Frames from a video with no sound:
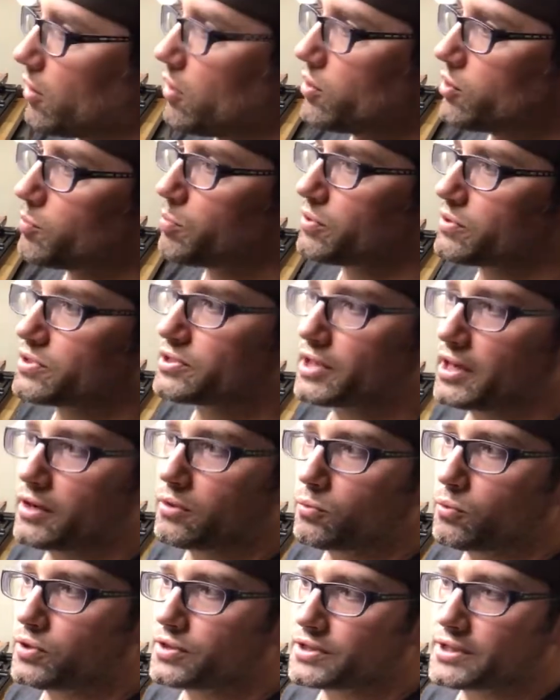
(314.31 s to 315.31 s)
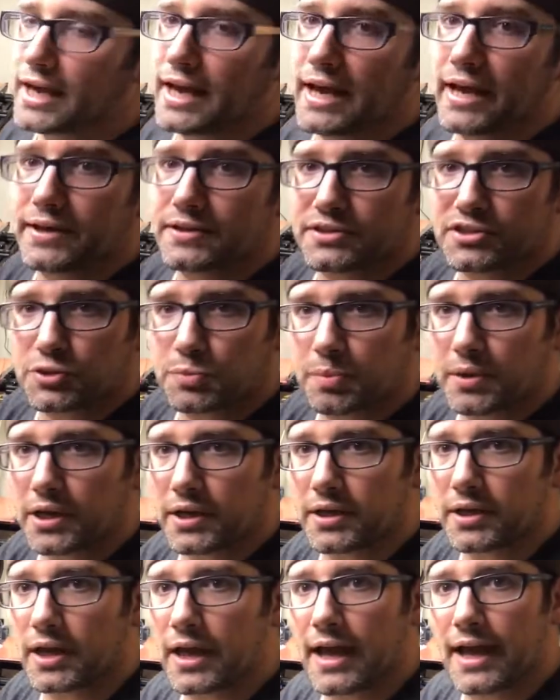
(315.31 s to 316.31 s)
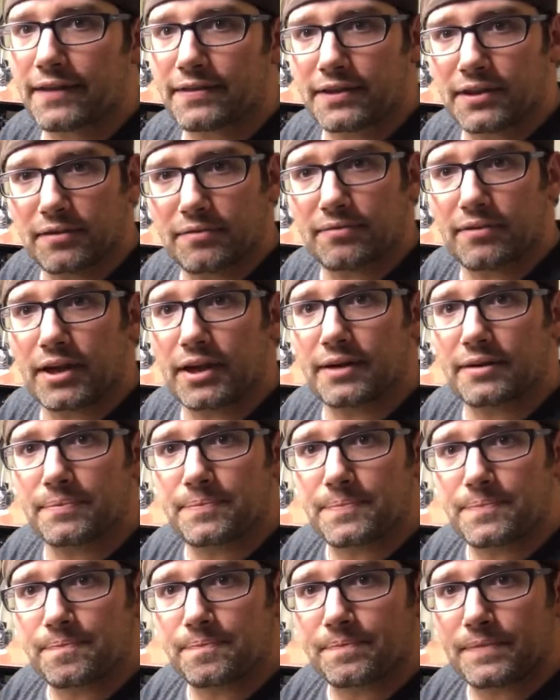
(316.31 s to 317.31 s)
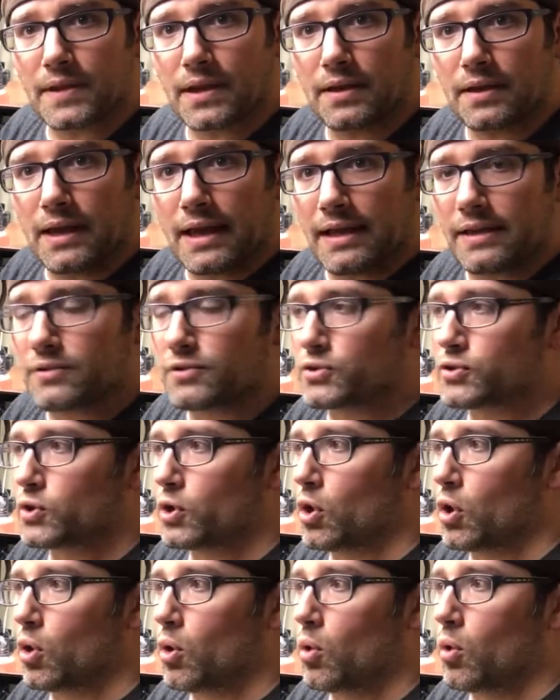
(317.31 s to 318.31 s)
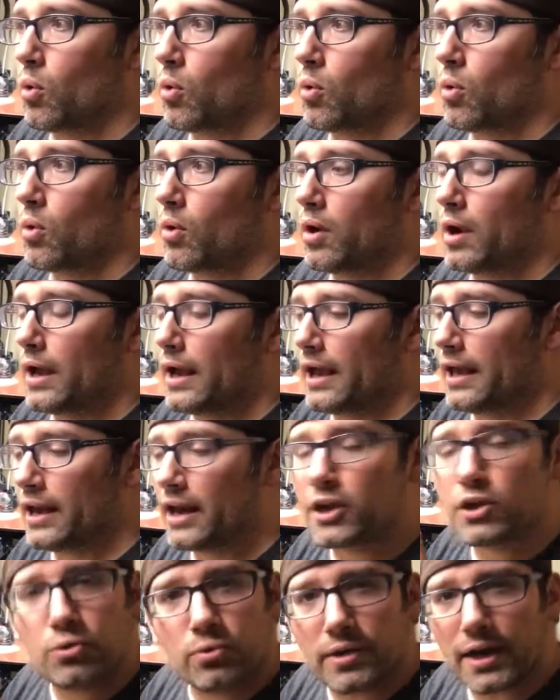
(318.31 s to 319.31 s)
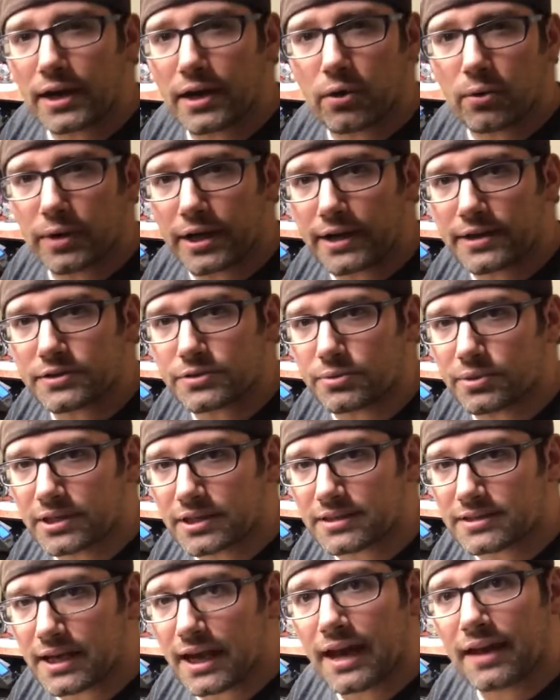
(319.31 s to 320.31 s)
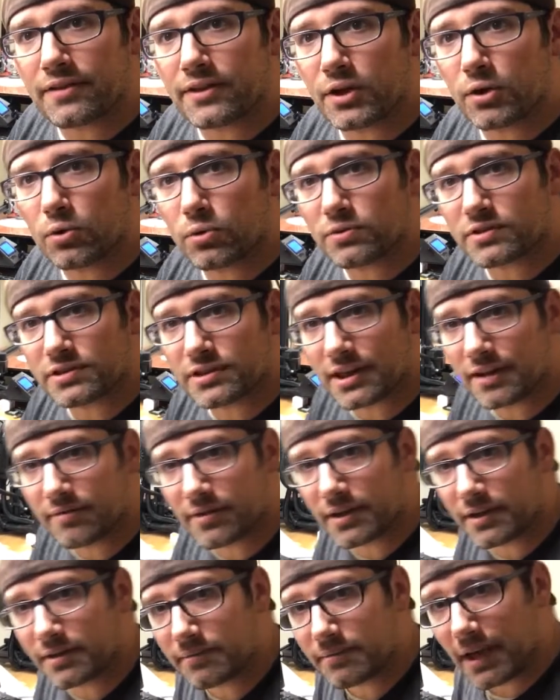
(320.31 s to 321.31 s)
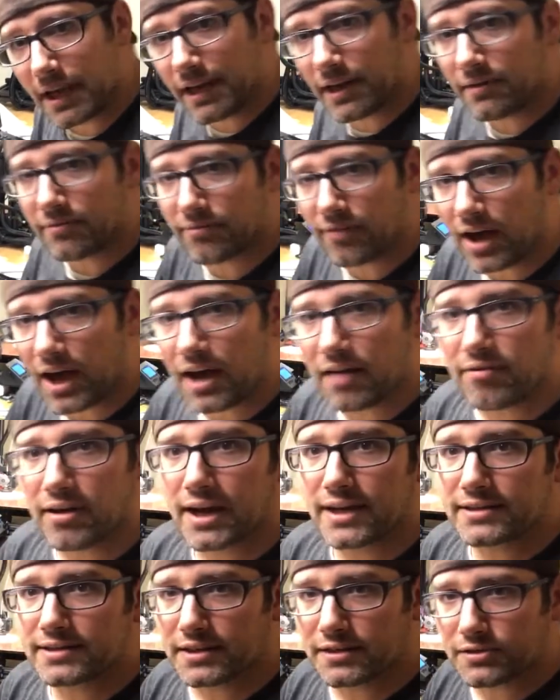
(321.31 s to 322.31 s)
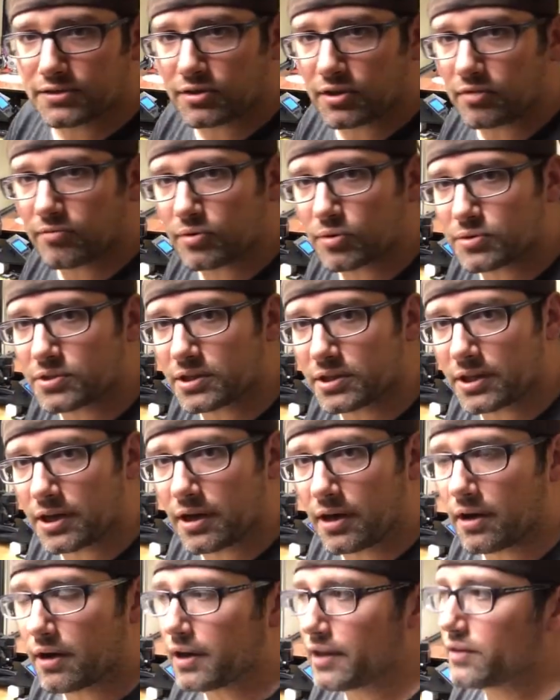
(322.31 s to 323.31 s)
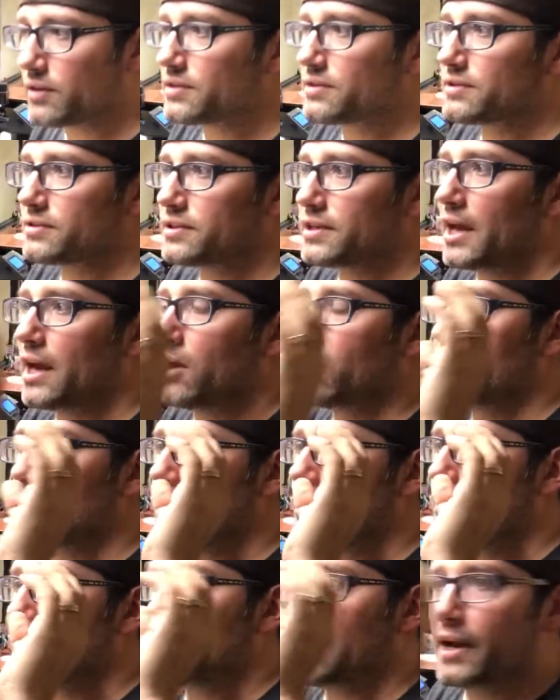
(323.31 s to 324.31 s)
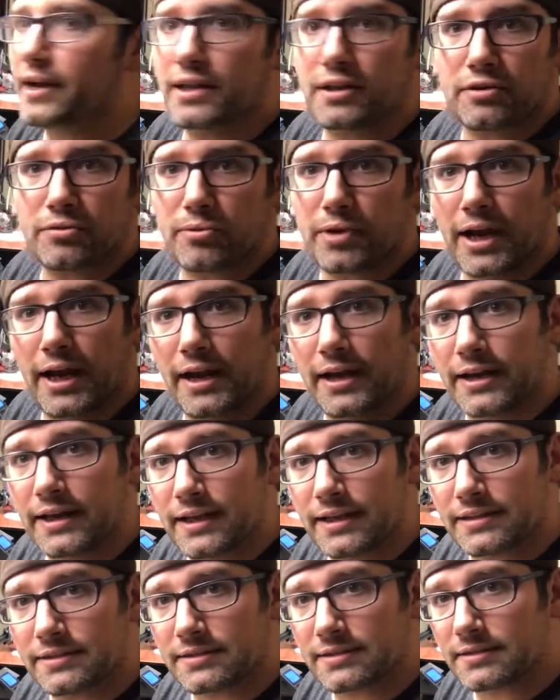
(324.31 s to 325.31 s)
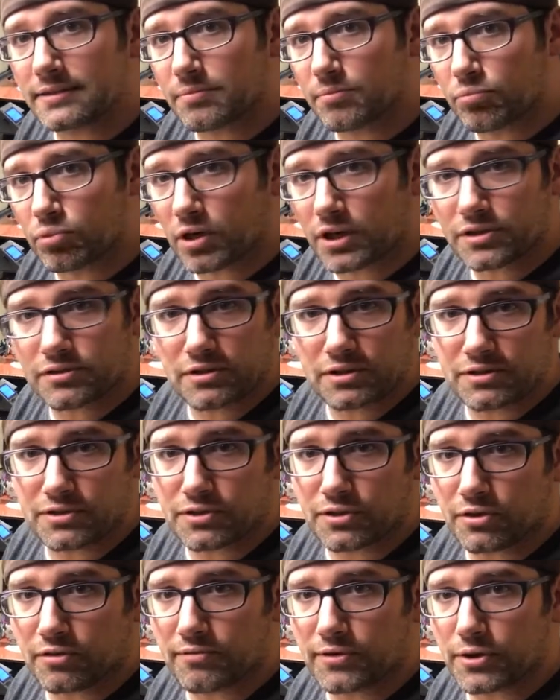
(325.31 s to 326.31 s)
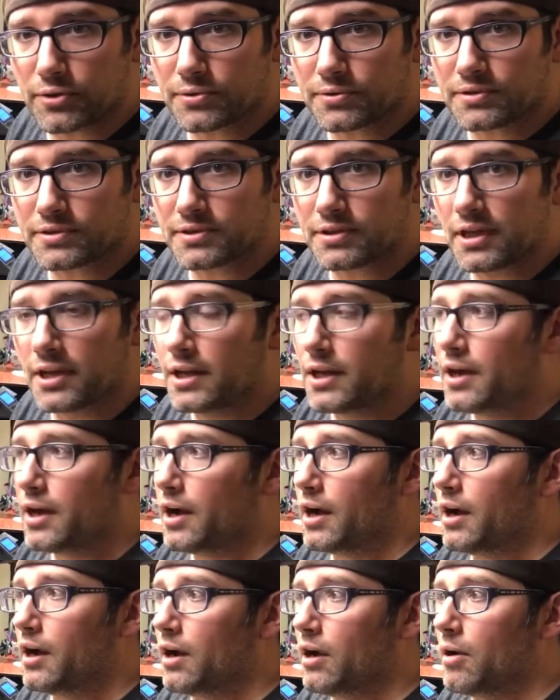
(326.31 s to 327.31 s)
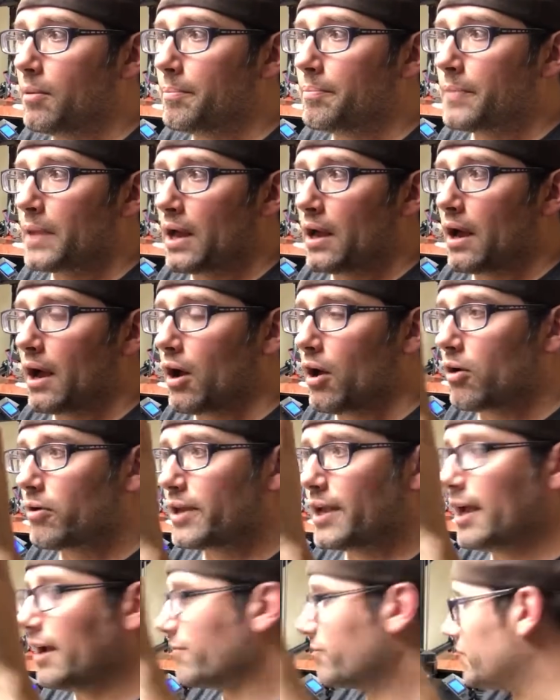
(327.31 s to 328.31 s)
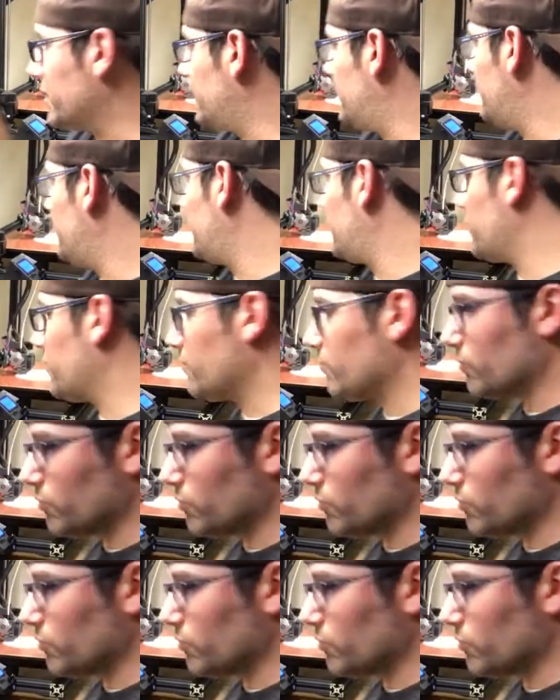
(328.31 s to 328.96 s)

100% was the head spin at the event. So, and I knew that going into it because I had the old 785 high-tech servos in there, and this is now the 9380s brushless servos. I already have the gear